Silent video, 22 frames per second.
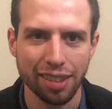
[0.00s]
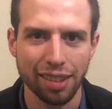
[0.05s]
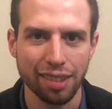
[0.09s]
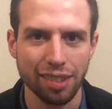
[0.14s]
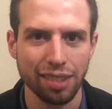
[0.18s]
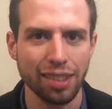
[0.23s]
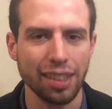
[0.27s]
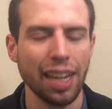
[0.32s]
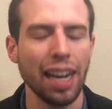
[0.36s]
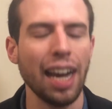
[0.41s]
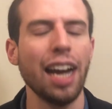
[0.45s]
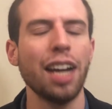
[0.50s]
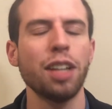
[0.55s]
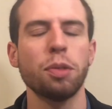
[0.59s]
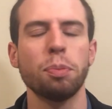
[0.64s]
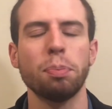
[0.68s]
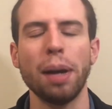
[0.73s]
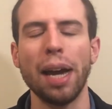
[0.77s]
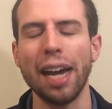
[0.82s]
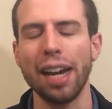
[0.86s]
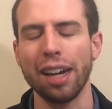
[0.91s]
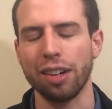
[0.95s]

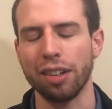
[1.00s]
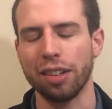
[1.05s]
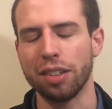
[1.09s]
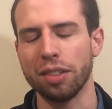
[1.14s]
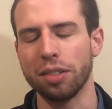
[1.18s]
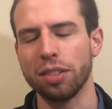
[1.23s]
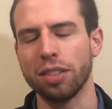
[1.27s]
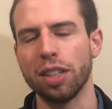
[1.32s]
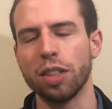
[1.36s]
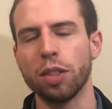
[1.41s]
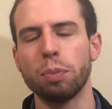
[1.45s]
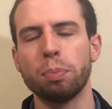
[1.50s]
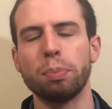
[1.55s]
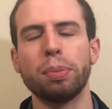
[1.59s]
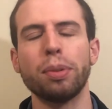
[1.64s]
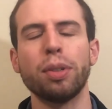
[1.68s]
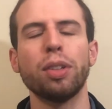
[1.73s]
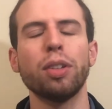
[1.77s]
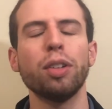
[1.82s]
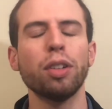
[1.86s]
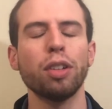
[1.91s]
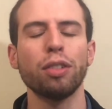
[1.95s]
Cashback are such
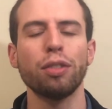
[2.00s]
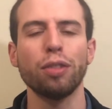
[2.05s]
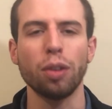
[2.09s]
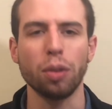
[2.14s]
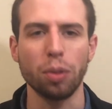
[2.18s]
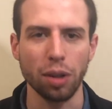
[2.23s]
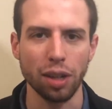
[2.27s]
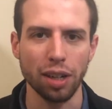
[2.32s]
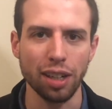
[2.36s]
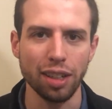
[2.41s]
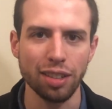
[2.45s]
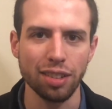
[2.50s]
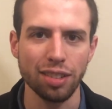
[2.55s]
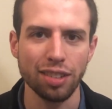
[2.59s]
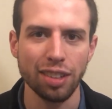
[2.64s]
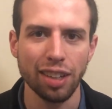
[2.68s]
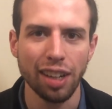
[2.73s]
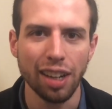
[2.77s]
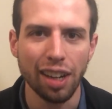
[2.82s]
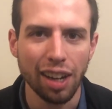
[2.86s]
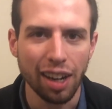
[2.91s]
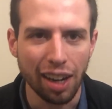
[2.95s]
beautiful words,
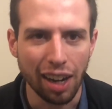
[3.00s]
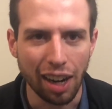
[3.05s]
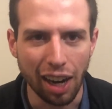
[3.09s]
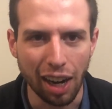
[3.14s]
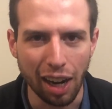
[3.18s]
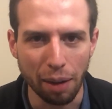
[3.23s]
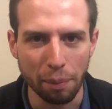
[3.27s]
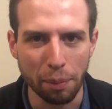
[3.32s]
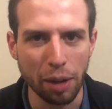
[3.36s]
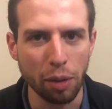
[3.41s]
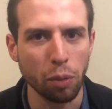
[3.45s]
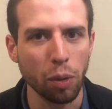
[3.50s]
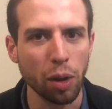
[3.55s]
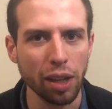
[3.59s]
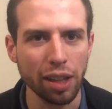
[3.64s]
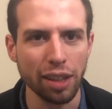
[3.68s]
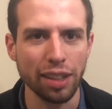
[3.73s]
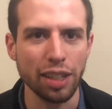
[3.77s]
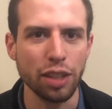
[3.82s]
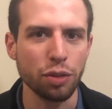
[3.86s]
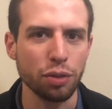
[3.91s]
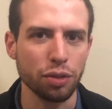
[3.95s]
and one of
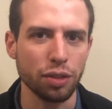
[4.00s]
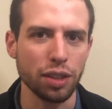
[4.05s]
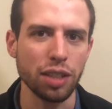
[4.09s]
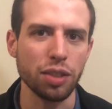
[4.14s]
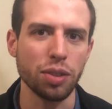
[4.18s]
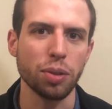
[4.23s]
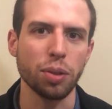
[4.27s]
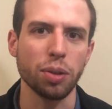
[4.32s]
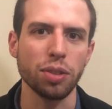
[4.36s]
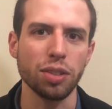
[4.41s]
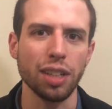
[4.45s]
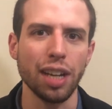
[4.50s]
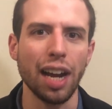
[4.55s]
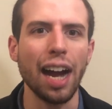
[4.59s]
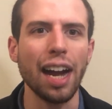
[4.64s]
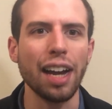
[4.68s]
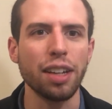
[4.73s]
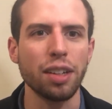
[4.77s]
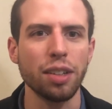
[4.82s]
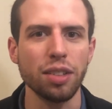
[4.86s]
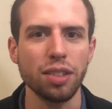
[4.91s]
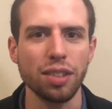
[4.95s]
these free tools that I
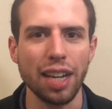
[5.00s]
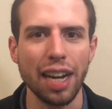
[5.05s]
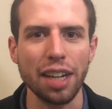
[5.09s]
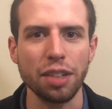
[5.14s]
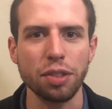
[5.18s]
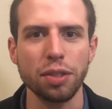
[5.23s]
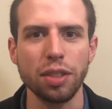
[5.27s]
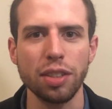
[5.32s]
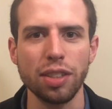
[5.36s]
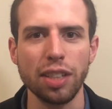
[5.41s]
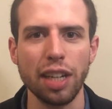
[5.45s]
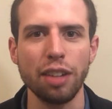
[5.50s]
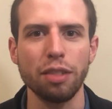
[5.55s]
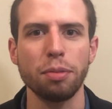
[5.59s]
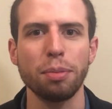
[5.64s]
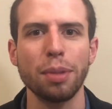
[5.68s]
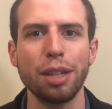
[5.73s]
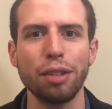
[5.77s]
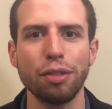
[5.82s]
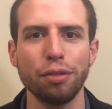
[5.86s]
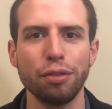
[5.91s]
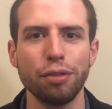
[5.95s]
used actually saved
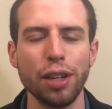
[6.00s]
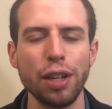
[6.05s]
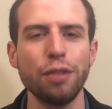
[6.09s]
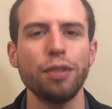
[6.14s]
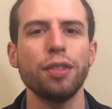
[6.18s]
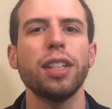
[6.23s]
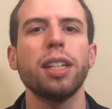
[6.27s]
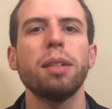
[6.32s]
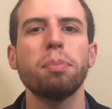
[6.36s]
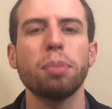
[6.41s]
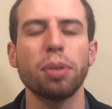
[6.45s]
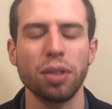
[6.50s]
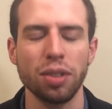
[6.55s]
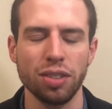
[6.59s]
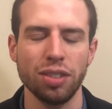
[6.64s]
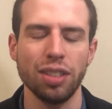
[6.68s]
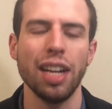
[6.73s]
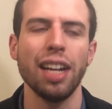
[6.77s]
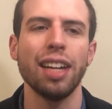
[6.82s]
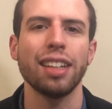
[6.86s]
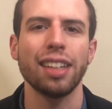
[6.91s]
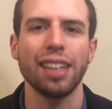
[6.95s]
me
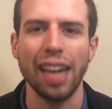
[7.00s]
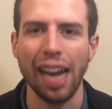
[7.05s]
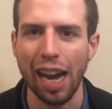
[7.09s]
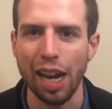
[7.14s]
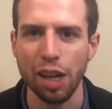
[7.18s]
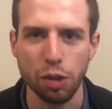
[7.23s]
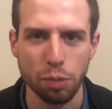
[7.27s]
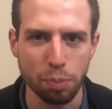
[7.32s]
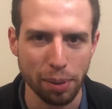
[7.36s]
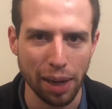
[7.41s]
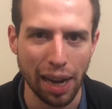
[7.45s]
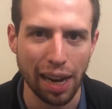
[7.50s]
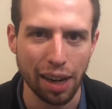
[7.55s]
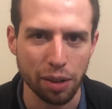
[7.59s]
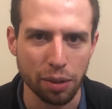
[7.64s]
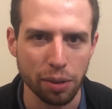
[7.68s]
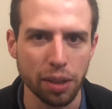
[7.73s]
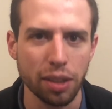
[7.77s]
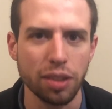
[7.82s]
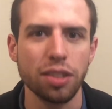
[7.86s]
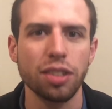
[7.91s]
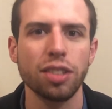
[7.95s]
50% cashback,
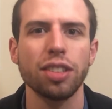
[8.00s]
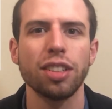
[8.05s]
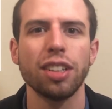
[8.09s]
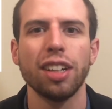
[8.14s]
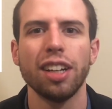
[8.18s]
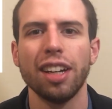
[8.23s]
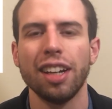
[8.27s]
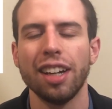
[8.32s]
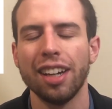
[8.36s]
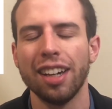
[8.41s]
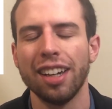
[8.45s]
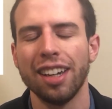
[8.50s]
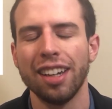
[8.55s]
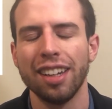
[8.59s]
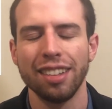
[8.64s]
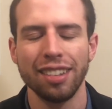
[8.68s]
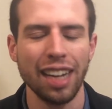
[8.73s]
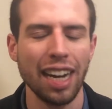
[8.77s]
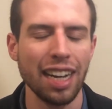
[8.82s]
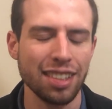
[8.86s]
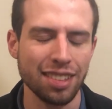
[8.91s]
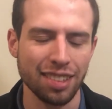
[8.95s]
which
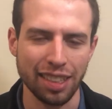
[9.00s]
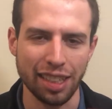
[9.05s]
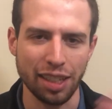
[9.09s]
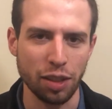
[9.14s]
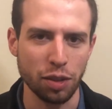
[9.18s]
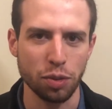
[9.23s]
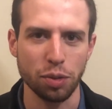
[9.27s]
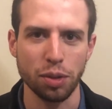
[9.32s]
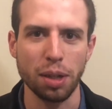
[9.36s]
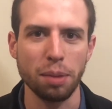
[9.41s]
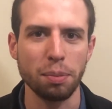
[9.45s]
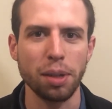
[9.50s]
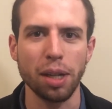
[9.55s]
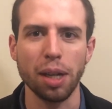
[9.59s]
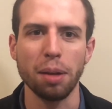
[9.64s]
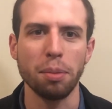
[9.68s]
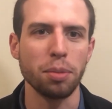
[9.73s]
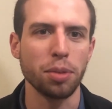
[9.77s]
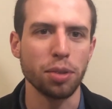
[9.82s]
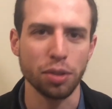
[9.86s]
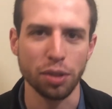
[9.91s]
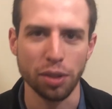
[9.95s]
that's like a dream
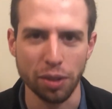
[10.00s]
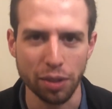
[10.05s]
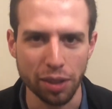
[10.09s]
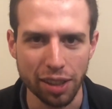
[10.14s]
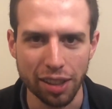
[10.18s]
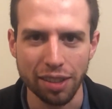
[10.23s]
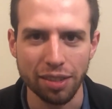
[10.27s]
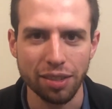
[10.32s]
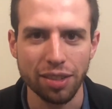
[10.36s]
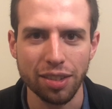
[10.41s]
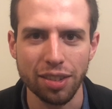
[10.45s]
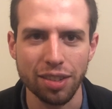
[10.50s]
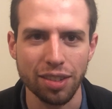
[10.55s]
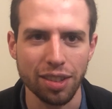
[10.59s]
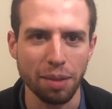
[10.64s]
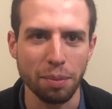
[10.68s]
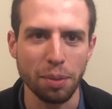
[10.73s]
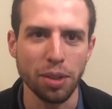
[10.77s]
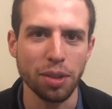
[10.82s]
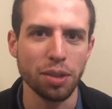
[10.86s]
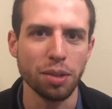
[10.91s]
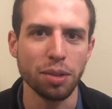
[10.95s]
come true to
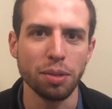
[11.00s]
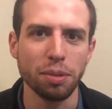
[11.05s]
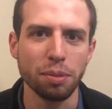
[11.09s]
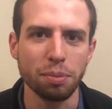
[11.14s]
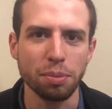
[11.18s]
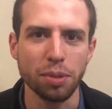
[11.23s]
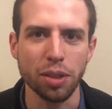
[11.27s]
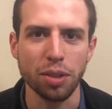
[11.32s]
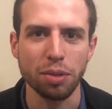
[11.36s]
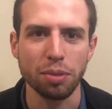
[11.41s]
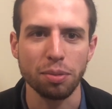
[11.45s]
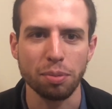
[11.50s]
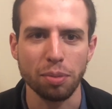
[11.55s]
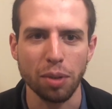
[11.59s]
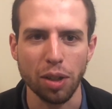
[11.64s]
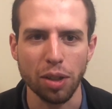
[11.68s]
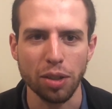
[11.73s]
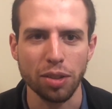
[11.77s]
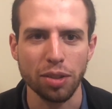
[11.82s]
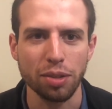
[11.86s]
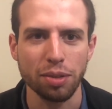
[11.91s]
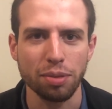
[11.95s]
someone who just
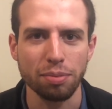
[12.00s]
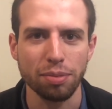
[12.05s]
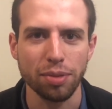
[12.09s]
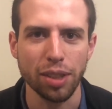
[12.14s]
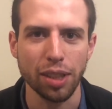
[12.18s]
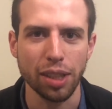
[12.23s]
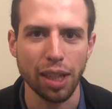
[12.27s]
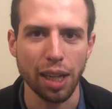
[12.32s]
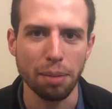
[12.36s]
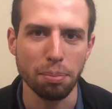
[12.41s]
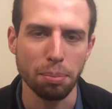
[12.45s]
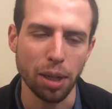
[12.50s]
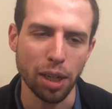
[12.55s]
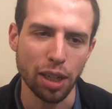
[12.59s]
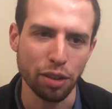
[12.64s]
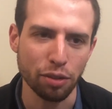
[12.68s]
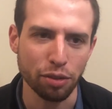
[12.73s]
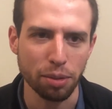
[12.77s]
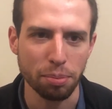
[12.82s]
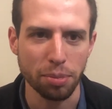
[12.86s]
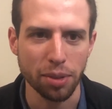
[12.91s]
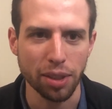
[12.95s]
wants to get money
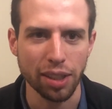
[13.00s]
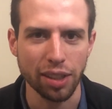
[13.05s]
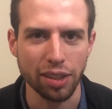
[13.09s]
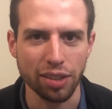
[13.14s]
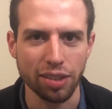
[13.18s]
from things.